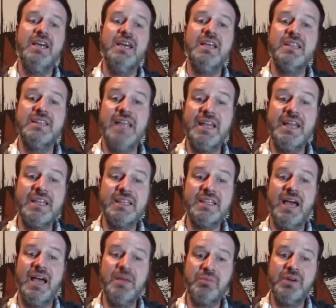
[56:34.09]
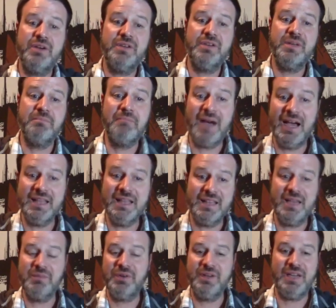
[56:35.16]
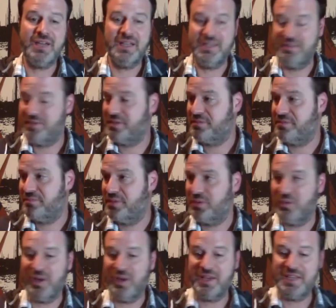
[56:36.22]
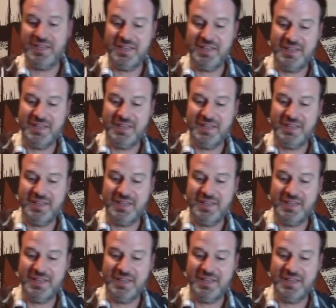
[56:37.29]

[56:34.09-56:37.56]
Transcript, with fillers: Ledding Library, my library. I live in Milwaukie.